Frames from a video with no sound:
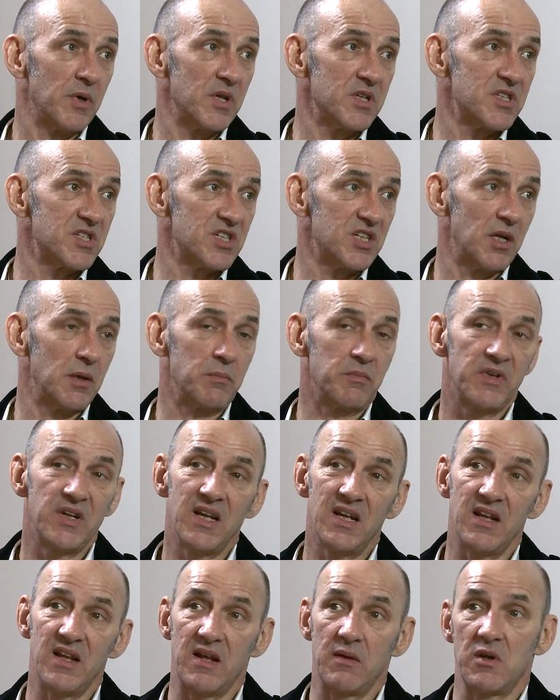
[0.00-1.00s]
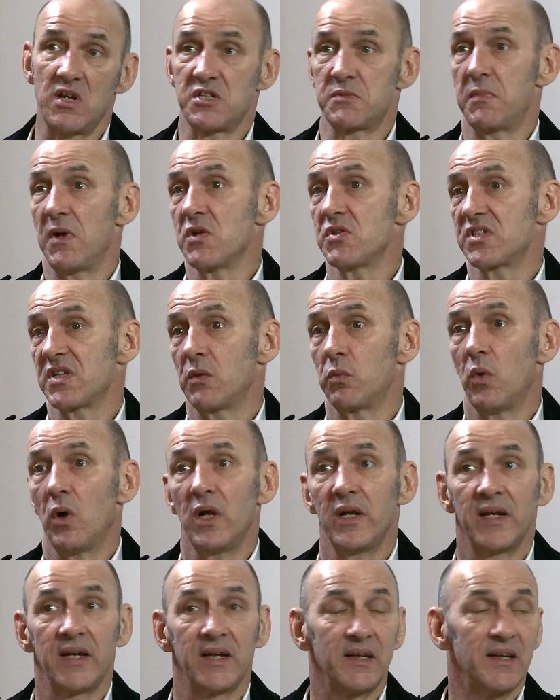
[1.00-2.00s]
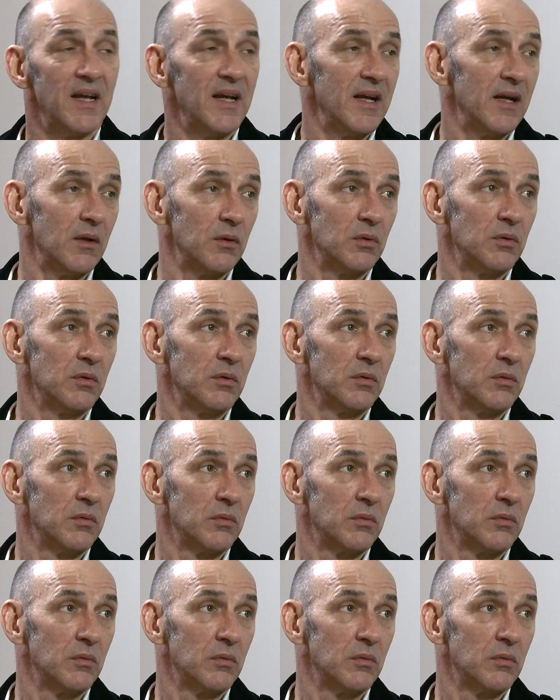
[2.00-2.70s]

But yeah, I suppose they're winding down.